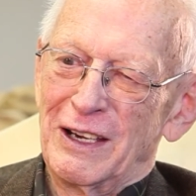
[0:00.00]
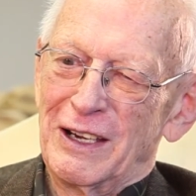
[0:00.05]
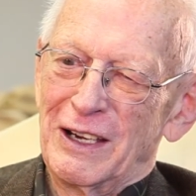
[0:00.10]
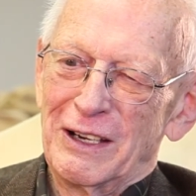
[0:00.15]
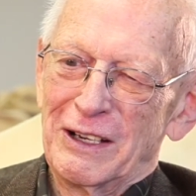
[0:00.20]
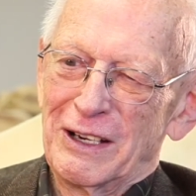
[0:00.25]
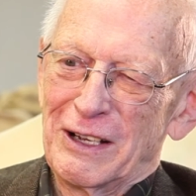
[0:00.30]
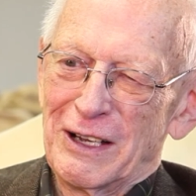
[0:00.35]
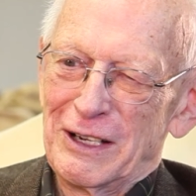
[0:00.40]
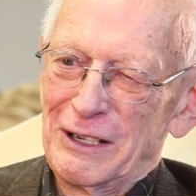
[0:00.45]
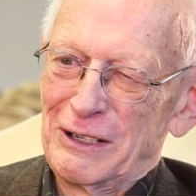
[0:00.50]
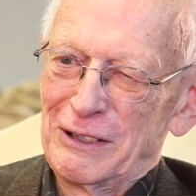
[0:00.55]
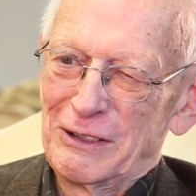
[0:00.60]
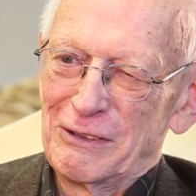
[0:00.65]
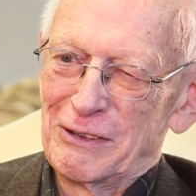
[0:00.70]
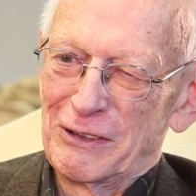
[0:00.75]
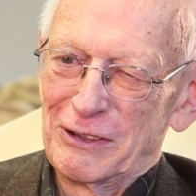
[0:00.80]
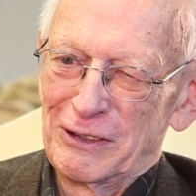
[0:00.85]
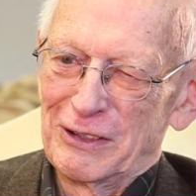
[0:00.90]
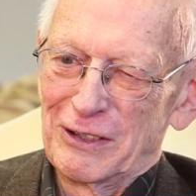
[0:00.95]
And I
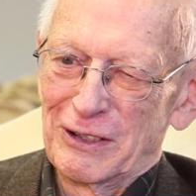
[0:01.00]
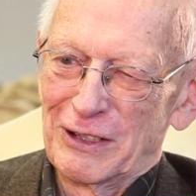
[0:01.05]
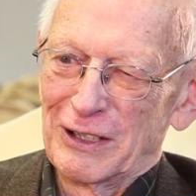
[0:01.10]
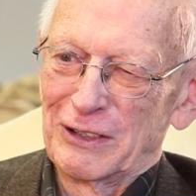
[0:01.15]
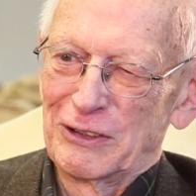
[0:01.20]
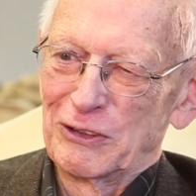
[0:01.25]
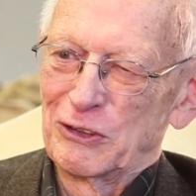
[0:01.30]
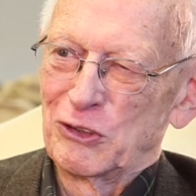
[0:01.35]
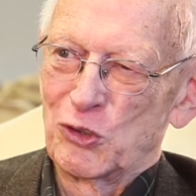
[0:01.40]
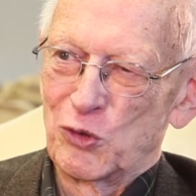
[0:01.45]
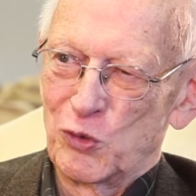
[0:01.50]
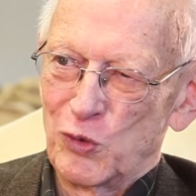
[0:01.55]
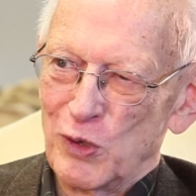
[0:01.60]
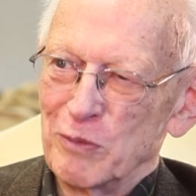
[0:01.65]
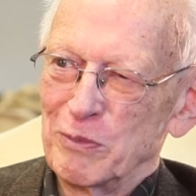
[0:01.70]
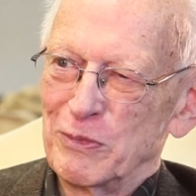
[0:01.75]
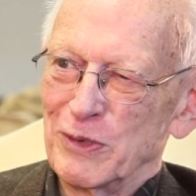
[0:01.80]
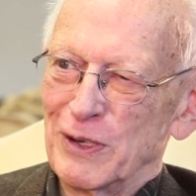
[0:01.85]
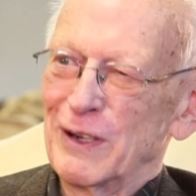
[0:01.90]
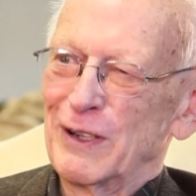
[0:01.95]
didn't think I could
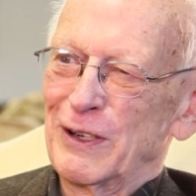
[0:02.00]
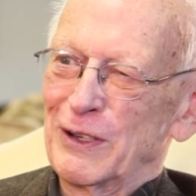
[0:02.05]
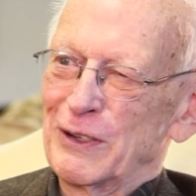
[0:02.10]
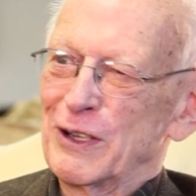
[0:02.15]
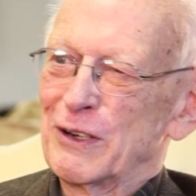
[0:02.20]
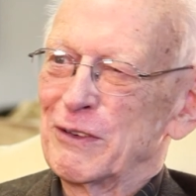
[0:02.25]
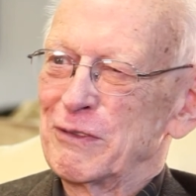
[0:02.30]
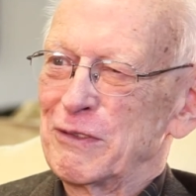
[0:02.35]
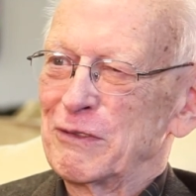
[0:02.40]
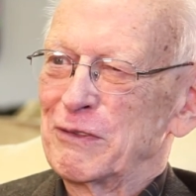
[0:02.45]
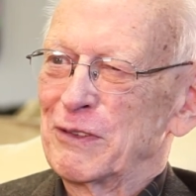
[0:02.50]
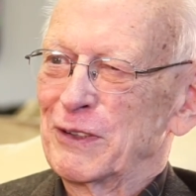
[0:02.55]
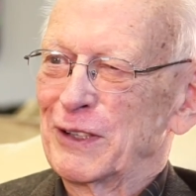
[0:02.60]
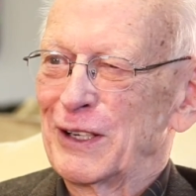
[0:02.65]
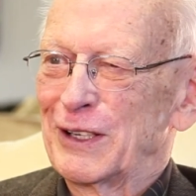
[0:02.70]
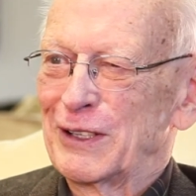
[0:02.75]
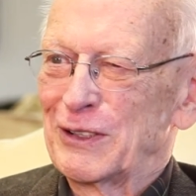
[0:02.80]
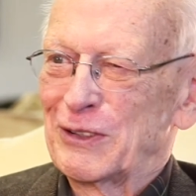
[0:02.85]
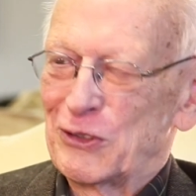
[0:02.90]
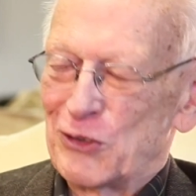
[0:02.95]
swim well enough if I
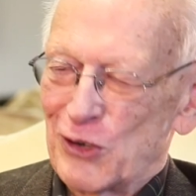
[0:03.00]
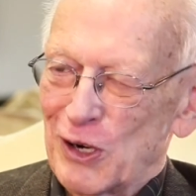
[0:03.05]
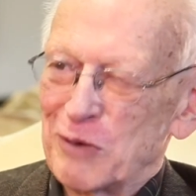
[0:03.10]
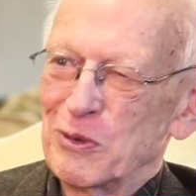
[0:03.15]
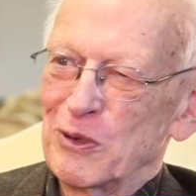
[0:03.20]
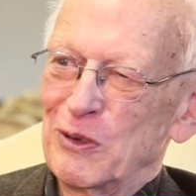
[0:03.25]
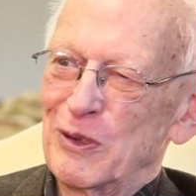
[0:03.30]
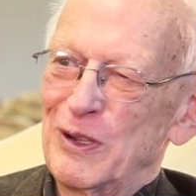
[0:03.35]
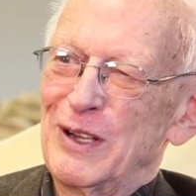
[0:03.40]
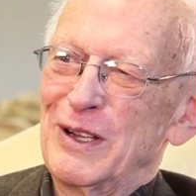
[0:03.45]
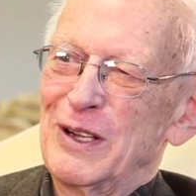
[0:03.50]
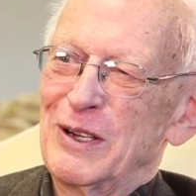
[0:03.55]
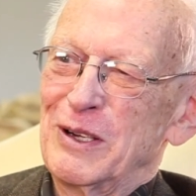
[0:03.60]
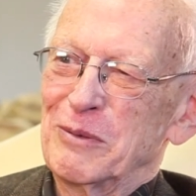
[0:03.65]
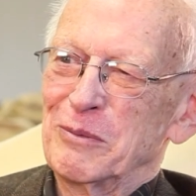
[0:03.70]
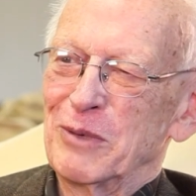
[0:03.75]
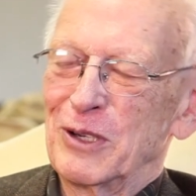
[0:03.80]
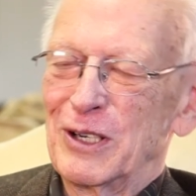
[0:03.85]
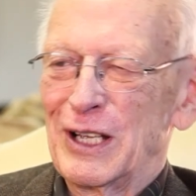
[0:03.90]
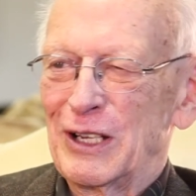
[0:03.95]
got in trouble
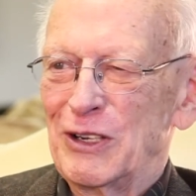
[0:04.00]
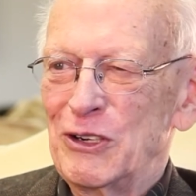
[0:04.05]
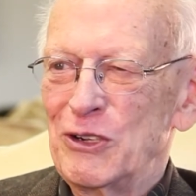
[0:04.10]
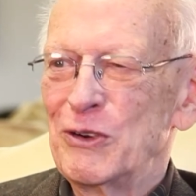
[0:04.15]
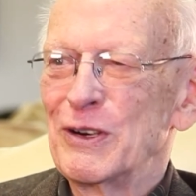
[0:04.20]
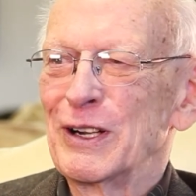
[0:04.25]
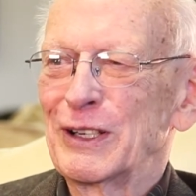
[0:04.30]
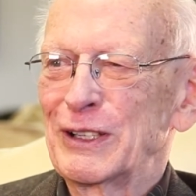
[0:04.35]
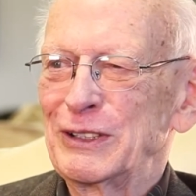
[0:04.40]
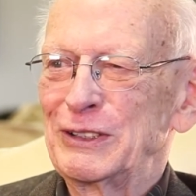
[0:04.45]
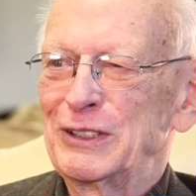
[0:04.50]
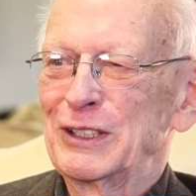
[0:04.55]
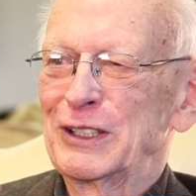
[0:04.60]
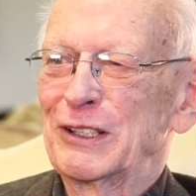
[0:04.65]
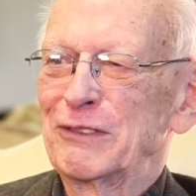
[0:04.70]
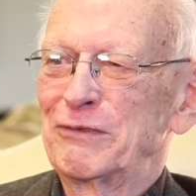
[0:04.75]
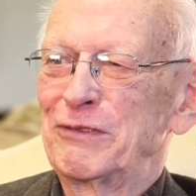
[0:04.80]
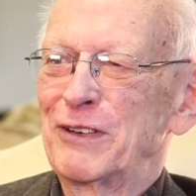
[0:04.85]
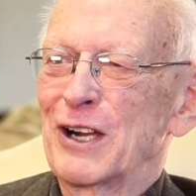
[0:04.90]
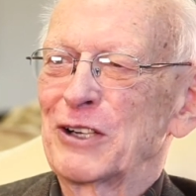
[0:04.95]
but I knew I could dig
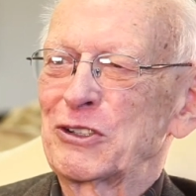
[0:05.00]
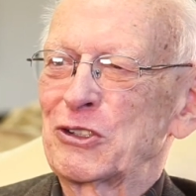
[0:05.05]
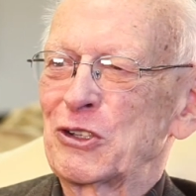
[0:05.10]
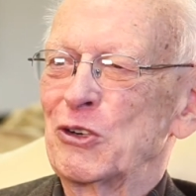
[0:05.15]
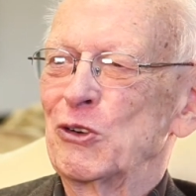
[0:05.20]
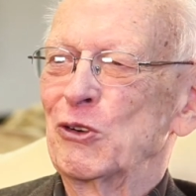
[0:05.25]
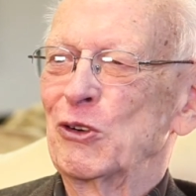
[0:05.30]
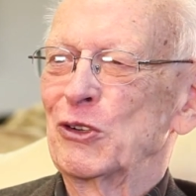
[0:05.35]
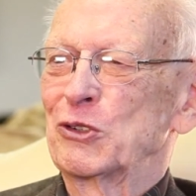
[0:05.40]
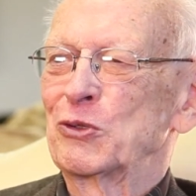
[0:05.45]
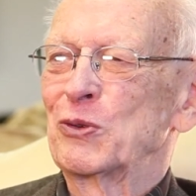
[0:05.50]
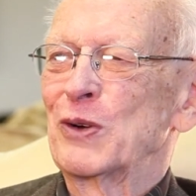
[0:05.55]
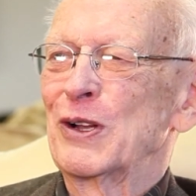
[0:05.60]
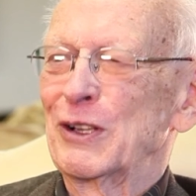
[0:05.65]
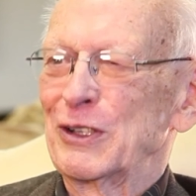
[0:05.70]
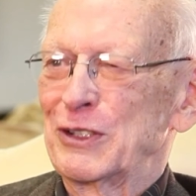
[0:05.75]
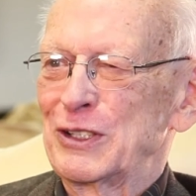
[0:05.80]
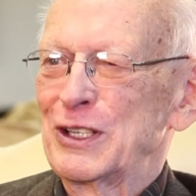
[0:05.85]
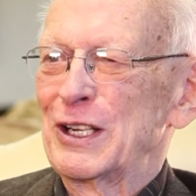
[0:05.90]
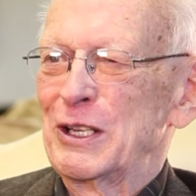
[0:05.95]
a foxhole as well
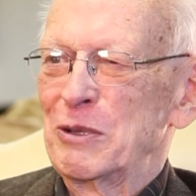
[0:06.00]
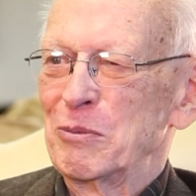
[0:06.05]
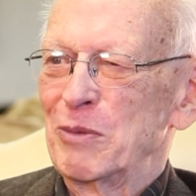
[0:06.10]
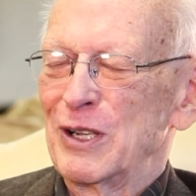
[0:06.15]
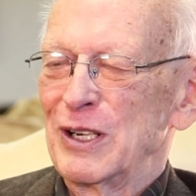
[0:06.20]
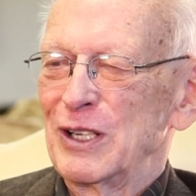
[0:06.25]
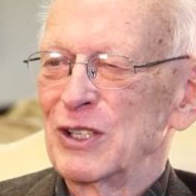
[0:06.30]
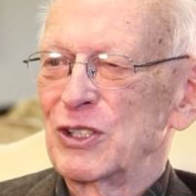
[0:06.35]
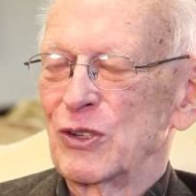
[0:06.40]
as anybody.